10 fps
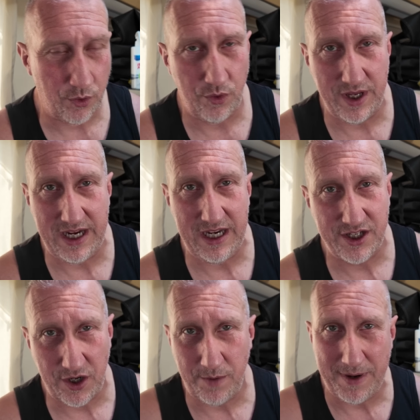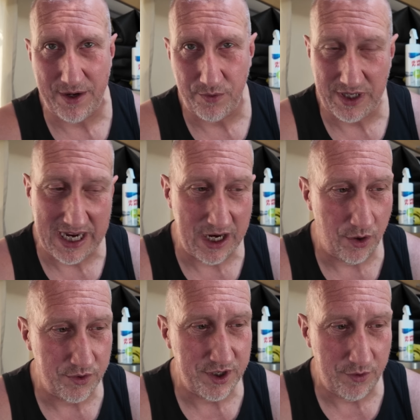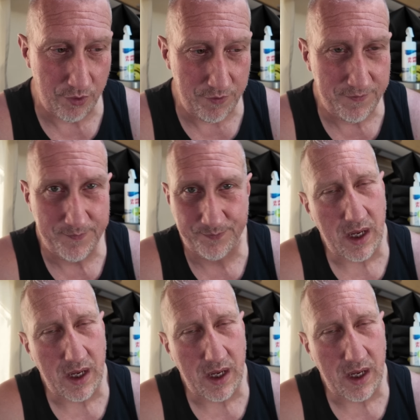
all the solar panel gear onto the roof,